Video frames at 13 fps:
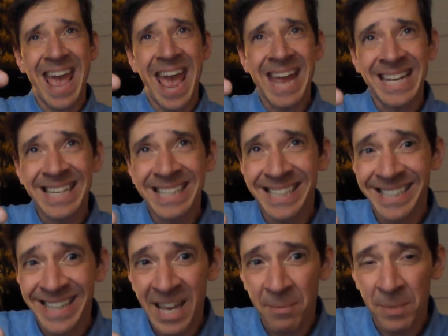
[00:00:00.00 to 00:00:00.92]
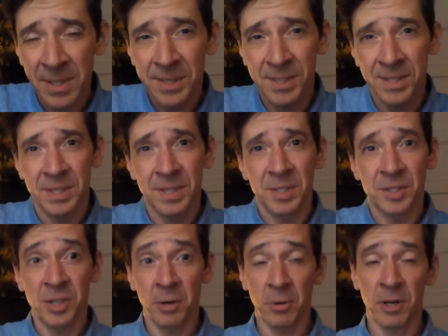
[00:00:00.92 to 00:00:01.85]
any statements
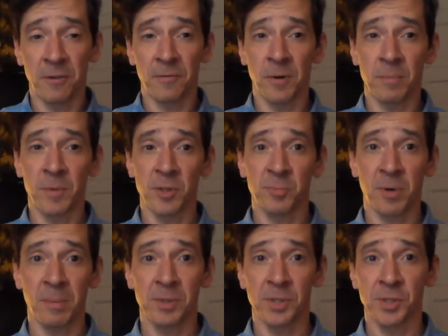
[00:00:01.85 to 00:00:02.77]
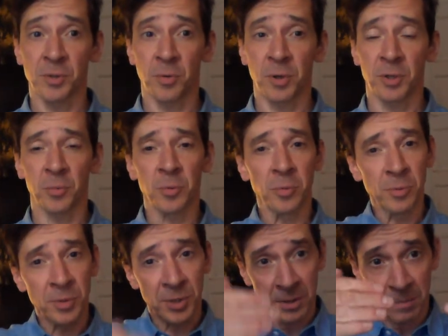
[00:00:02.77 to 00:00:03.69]
generated from those premises according to
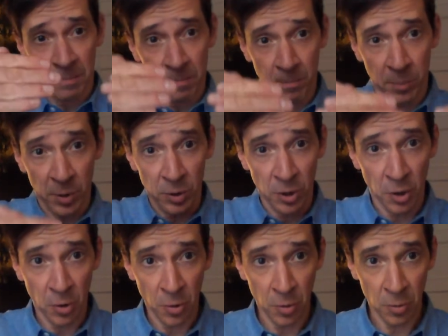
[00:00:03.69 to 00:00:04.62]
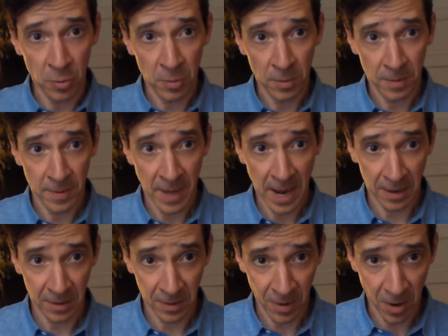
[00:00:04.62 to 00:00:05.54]
rules below
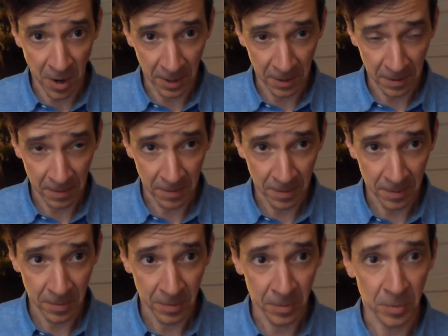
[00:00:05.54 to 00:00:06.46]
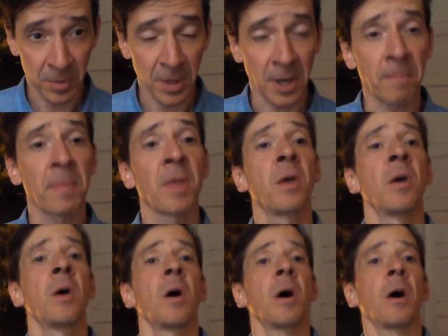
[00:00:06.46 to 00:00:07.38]
that line. Okay.
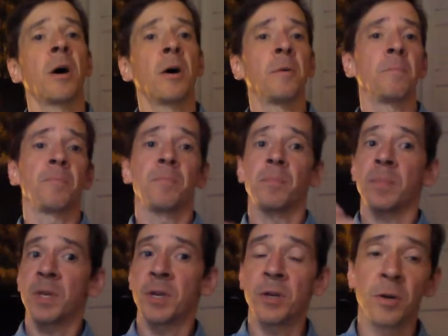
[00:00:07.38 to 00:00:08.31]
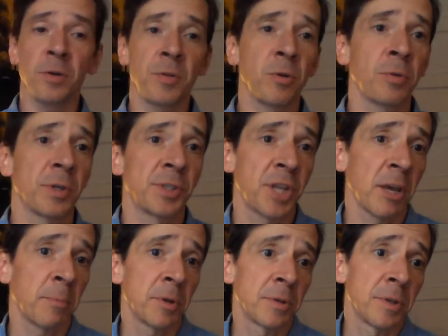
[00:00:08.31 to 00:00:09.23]
Here, the only
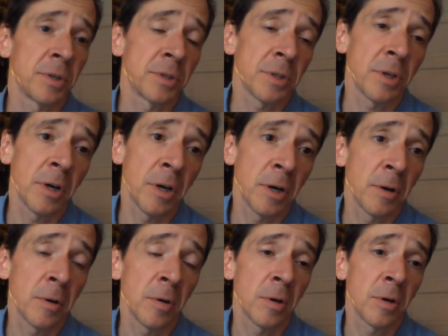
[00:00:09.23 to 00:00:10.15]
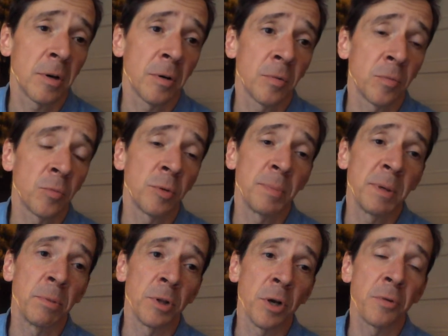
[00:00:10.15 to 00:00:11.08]
statement that would
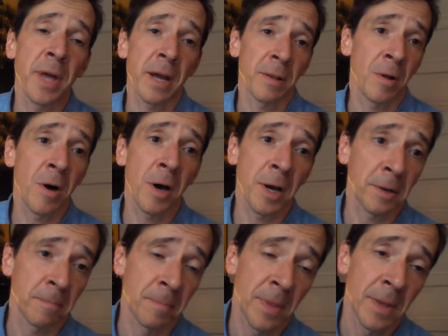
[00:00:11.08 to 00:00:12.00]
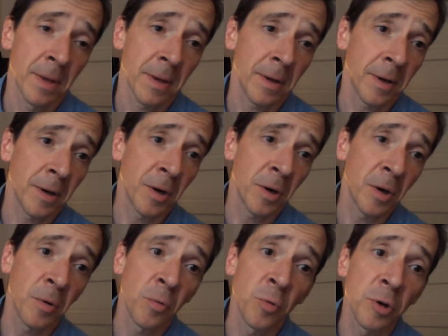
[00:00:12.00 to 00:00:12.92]
be below that line
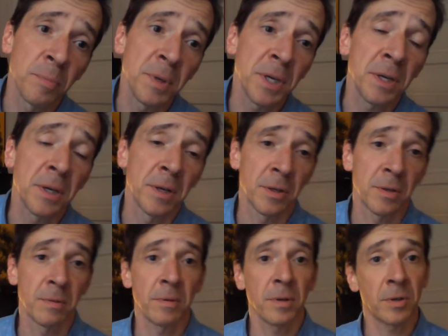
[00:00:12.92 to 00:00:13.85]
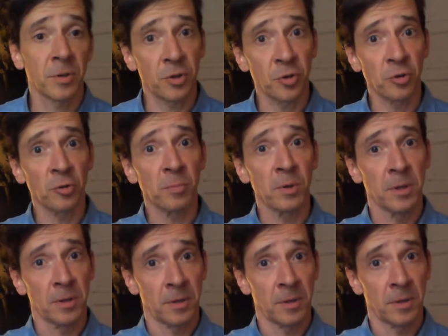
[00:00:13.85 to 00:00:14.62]
would be cube